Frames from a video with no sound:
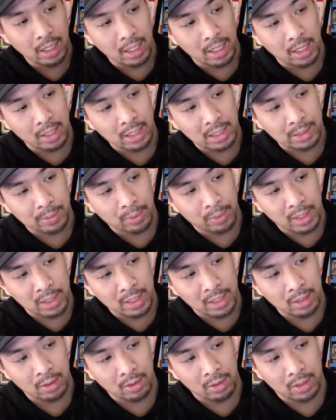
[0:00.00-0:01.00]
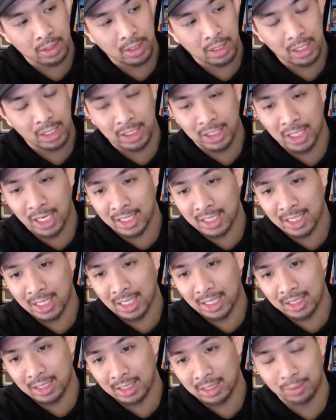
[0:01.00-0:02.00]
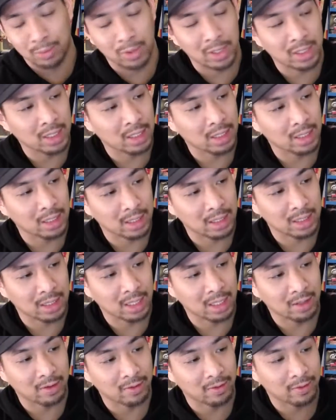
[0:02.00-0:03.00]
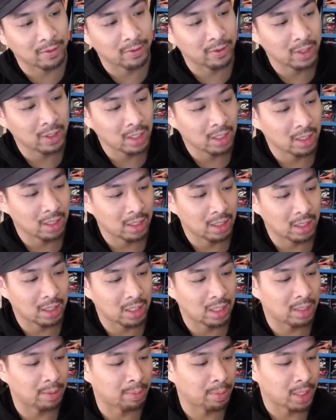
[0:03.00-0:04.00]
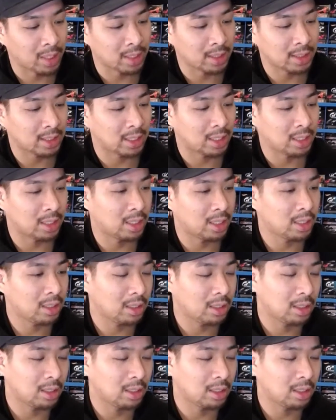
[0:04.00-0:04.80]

here is printed, or eject text is printed instead of embossed in there.